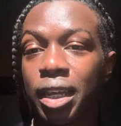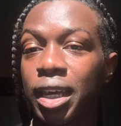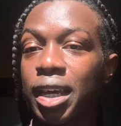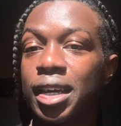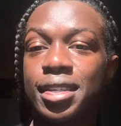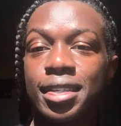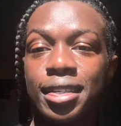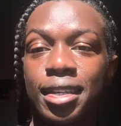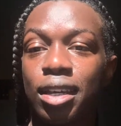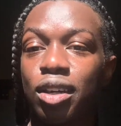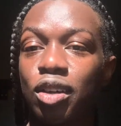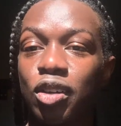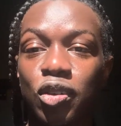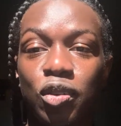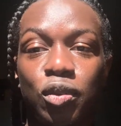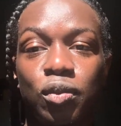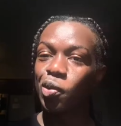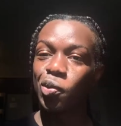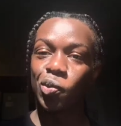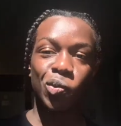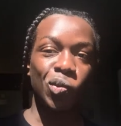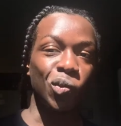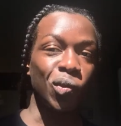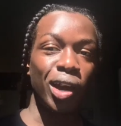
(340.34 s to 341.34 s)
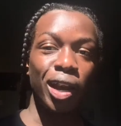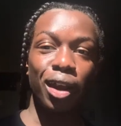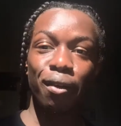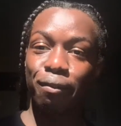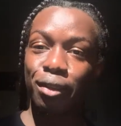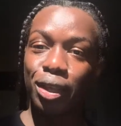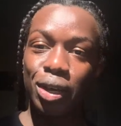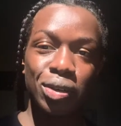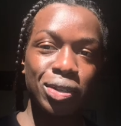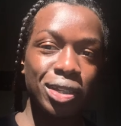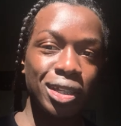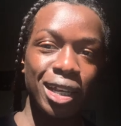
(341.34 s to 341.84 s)
a single one of
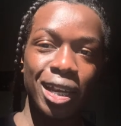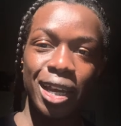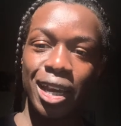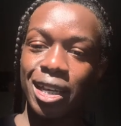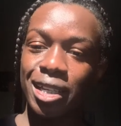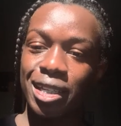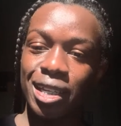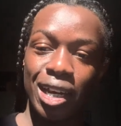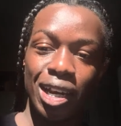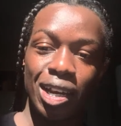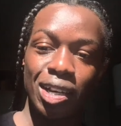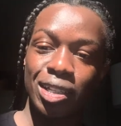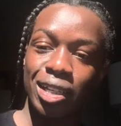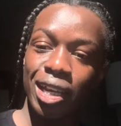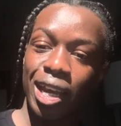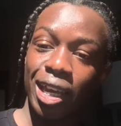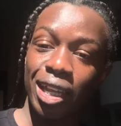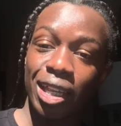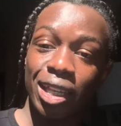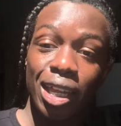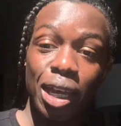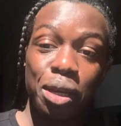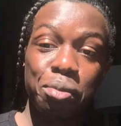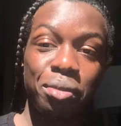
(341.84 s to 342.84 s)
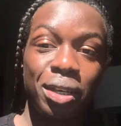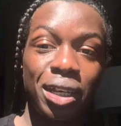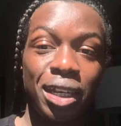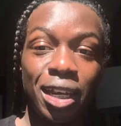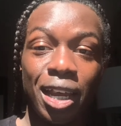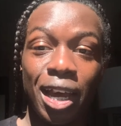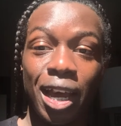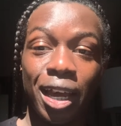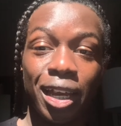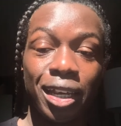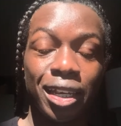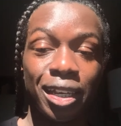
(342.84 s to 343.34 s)
those things, and I was like, let me
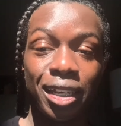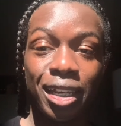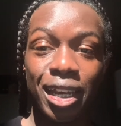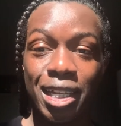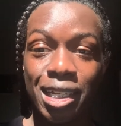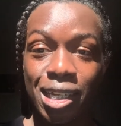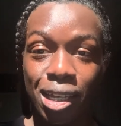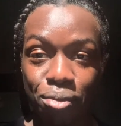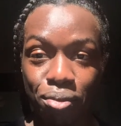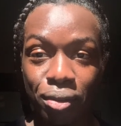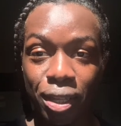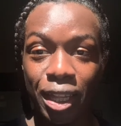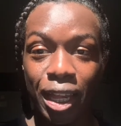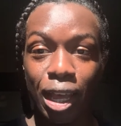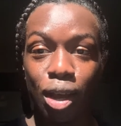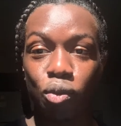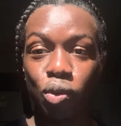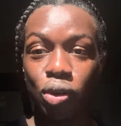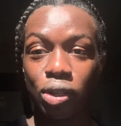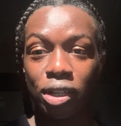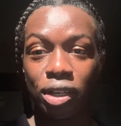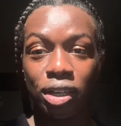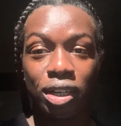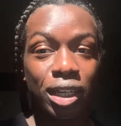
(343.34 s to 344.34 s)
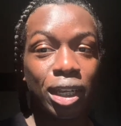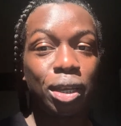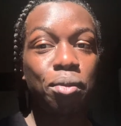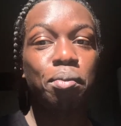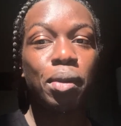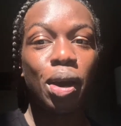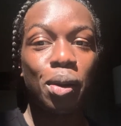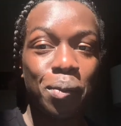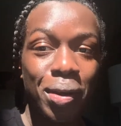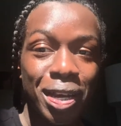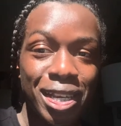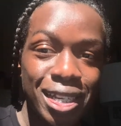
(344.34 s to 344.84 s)
not get something that will literally
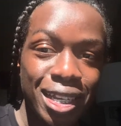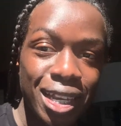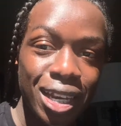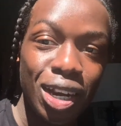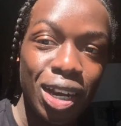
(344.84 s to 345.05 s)
melt my skin